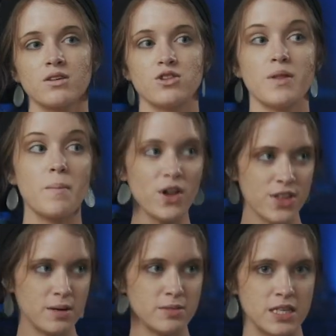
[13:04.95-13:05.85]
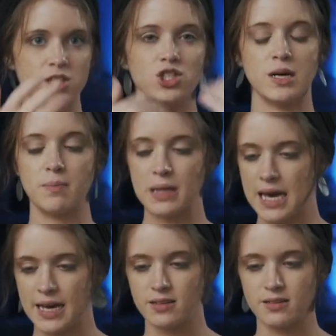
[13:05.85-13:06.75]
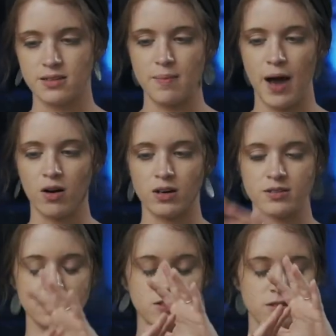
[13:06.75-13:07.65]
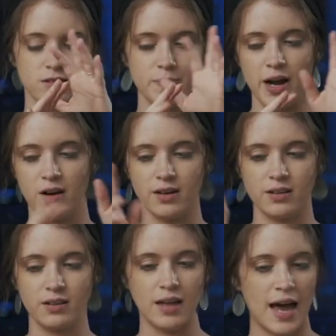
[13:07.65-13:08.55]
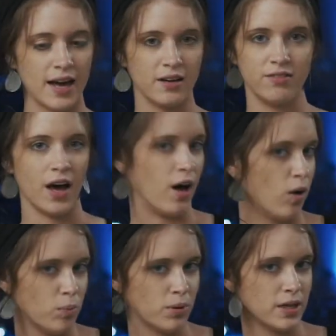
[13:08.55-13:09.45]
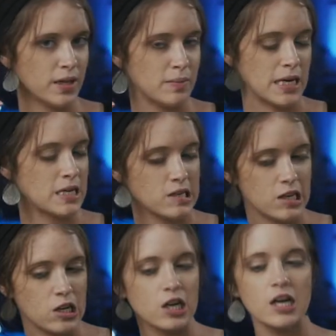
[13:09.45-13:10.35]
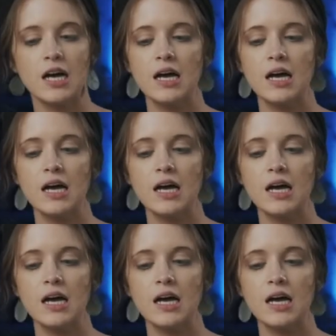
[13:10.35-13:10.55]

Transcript: So then Martha comes in and she complains about her sister's apparent lack of help in making dinner,